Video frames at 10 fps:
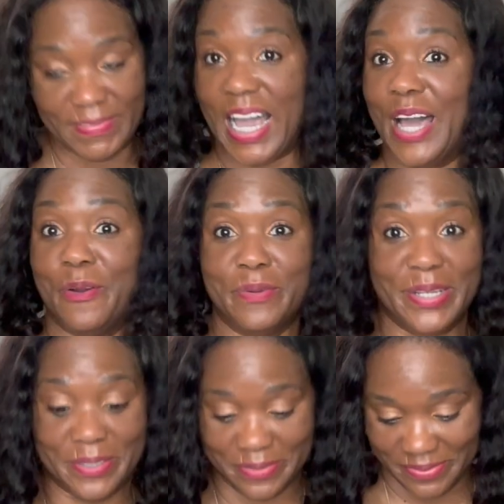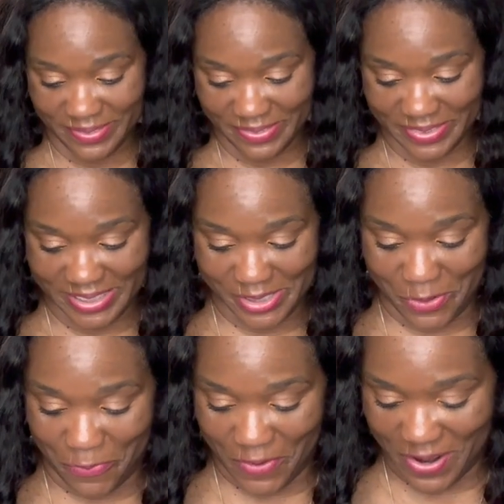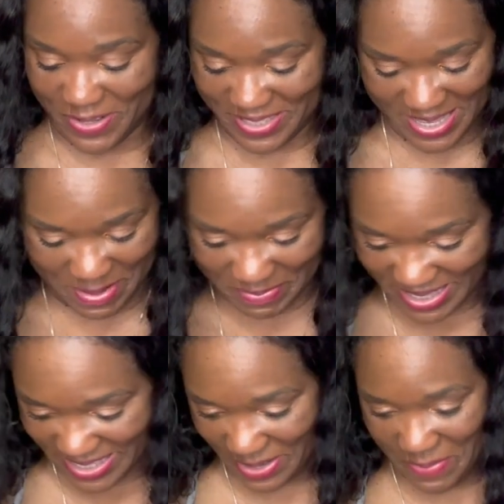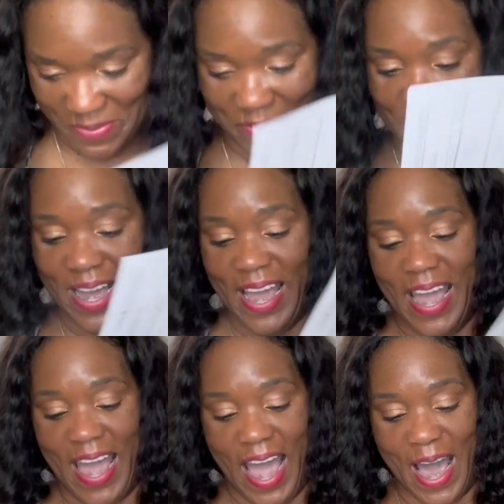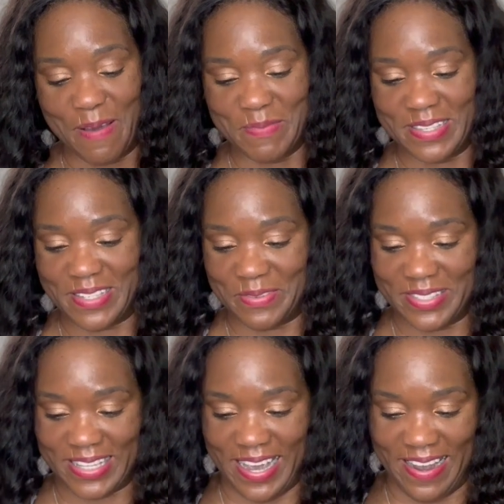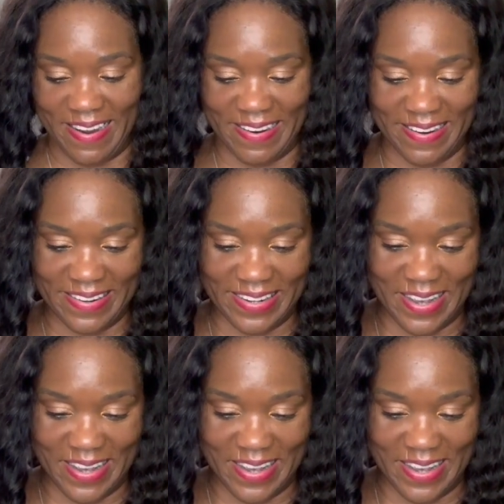I don't know what to do first. I'm so, I'm so scared.